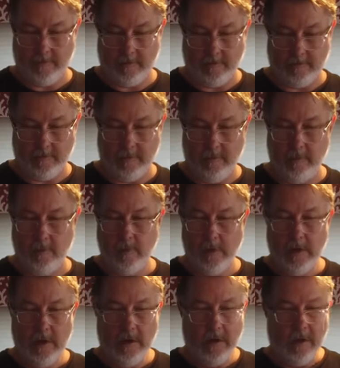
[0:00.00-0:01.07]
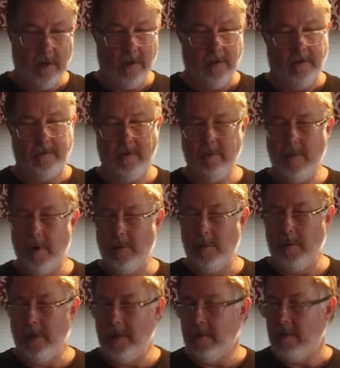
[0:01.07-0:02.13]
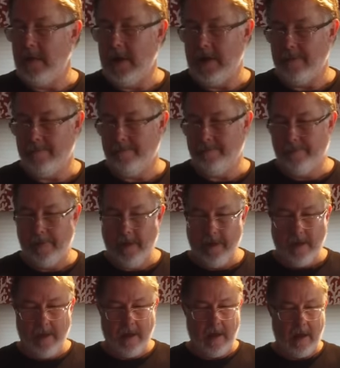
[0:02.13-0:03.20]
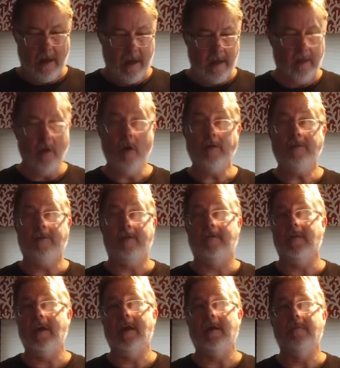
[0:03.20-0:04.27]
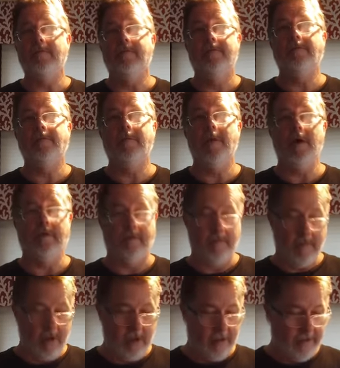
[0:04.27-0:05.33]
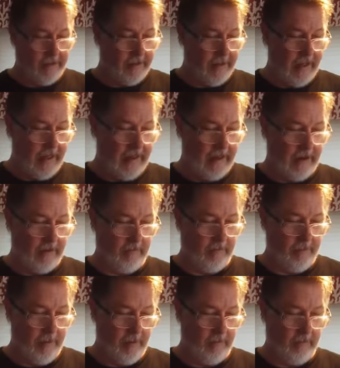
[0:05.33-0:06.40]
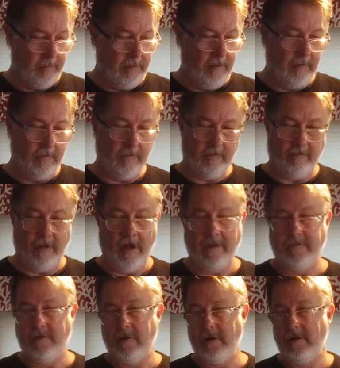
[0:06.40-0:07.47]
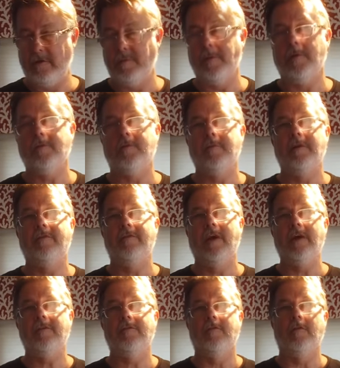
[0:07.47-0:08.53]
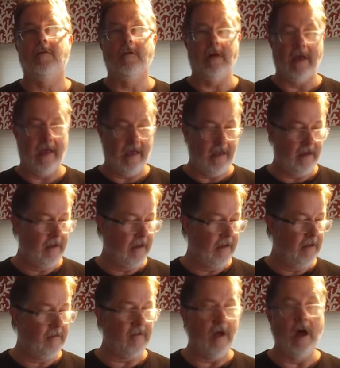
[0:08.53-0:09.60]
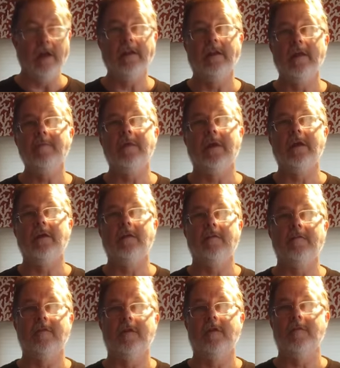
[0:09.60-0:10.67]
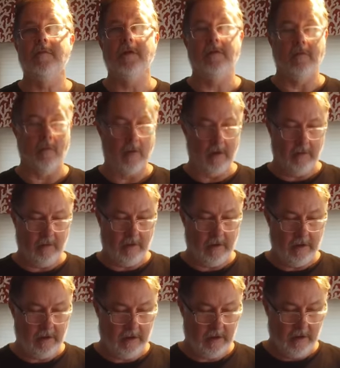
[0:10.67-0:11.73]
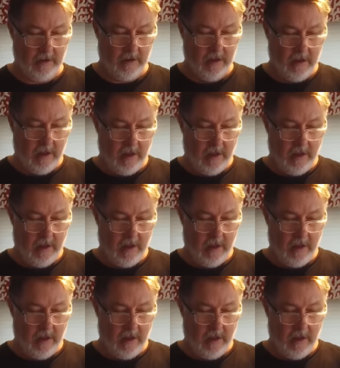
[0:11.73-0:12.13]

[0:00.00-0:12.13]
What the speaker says: for this new T-Mobile internet. It costs the same, $50 a month, and supposedly this is 5G, it's supposed to be faster, and it's unlimited instead of limited to 100 gig.